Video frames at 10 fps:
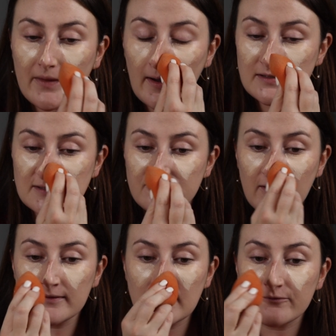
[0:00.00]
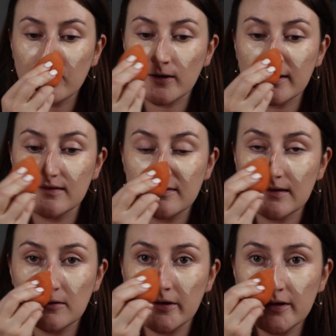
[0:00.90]
I just find that for
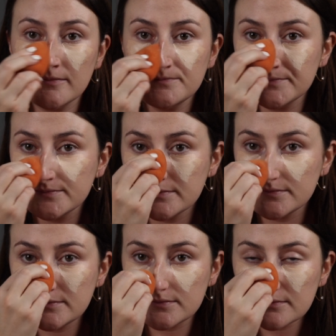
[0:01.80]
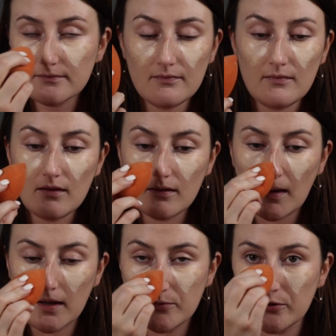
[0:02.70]
concealer,
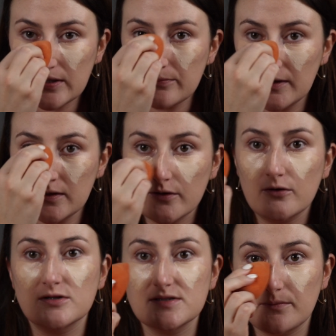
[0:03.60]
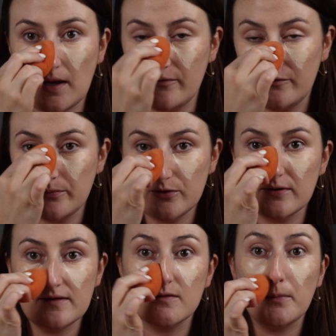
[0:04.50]
a beauty blender or some type of a
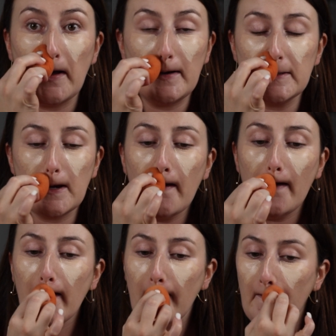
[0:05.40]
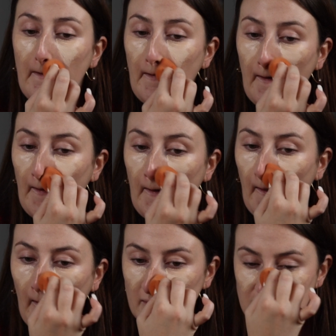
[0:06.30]
beauty sponge
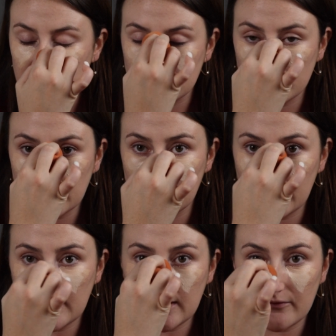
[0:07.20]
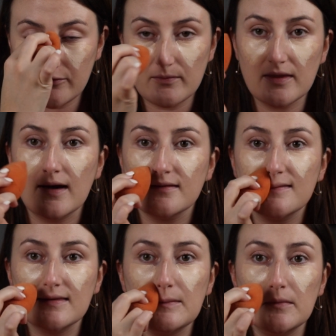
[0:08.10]
just really gives me that
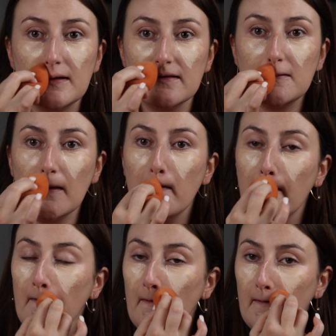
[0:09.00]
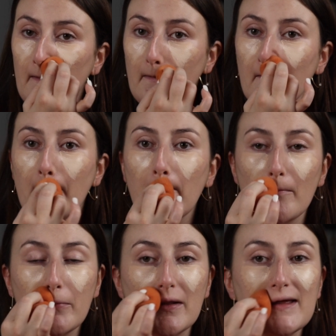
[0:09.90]
seamless
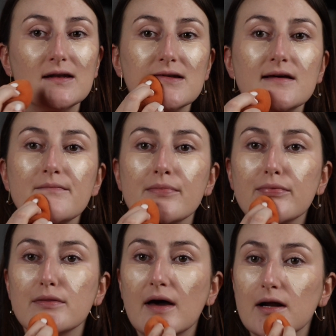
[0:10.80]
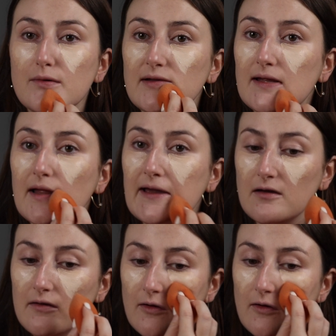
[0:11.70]
blend that I really like.